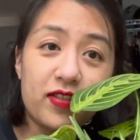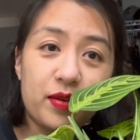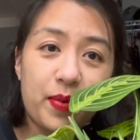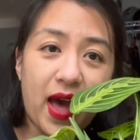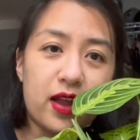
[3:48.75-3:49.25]
the
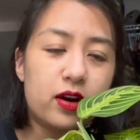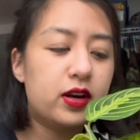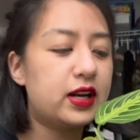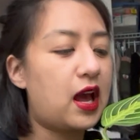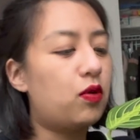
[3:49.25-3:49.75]
pattern
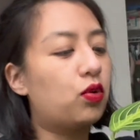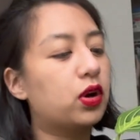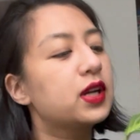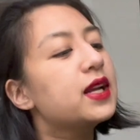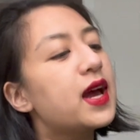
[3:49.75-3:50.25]
and how
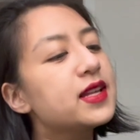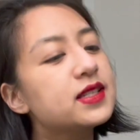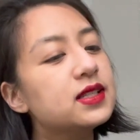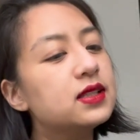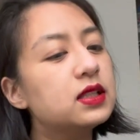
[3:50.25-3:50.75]

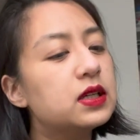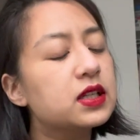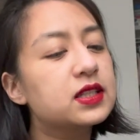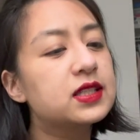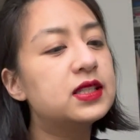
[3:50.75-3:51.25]
organized it
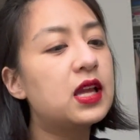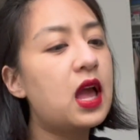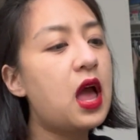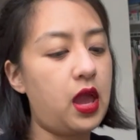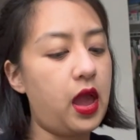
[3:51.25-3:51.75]
looks,
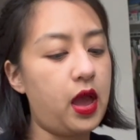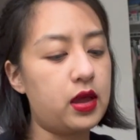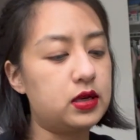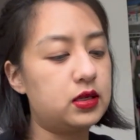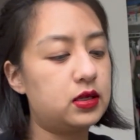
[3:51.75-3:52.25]

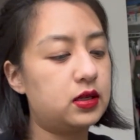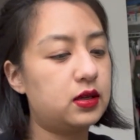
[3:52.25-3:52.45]
and